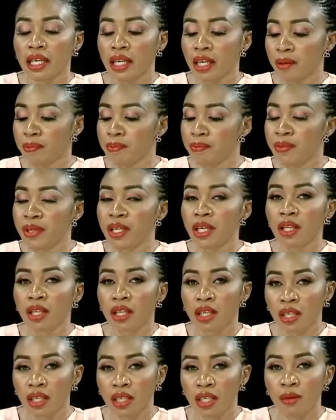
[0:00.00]

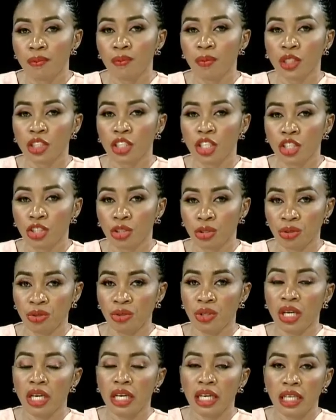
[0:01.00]
milk importation
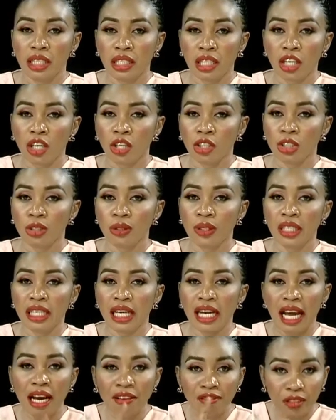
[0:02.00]
in the country.
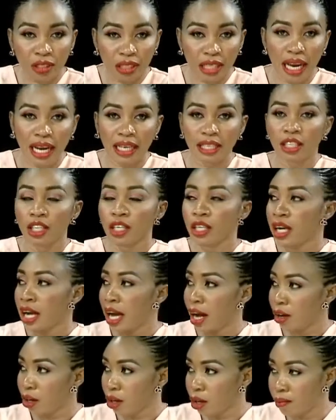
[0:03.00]
Then after that,
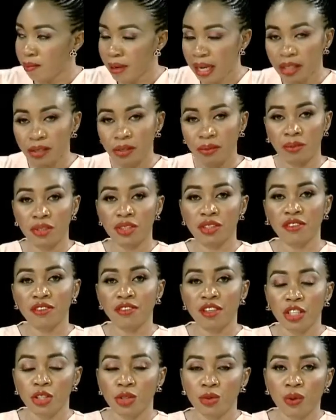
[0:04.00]
I'll come back to Mr.
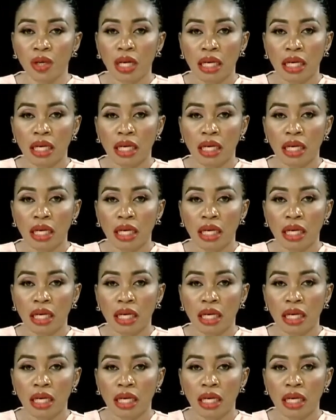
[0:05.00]
Fasua.